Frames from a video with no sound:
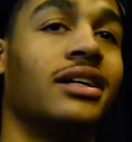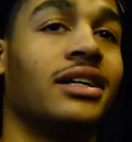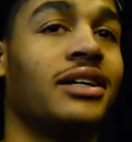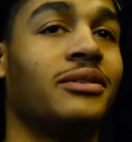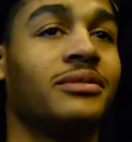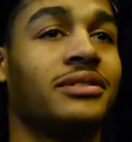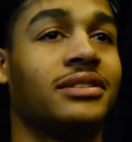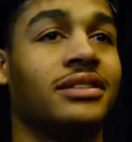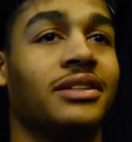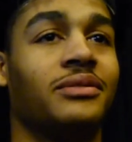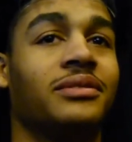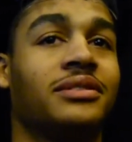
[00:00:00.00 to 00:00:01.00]

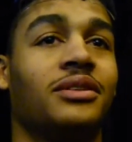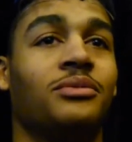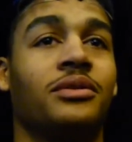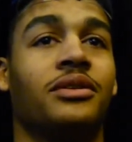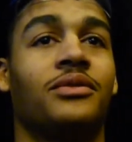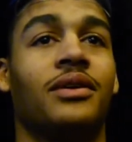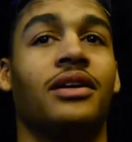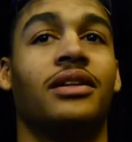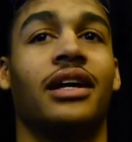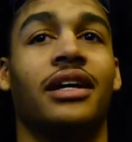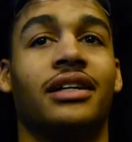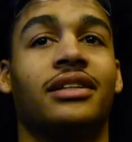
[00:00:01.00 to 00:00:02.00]
It was somewhere around
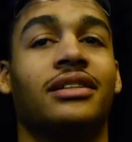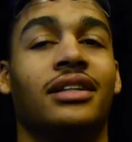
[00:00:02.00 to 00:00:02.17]
like